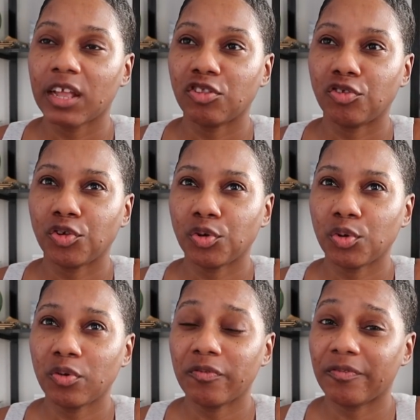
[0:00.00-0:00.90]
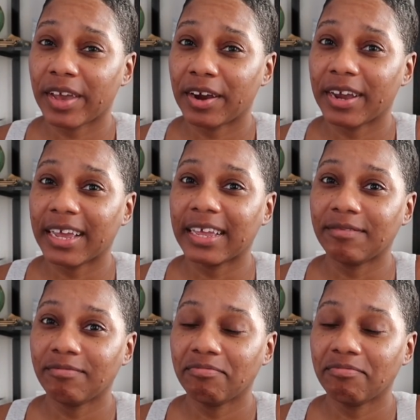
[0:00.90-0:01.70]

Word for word: two very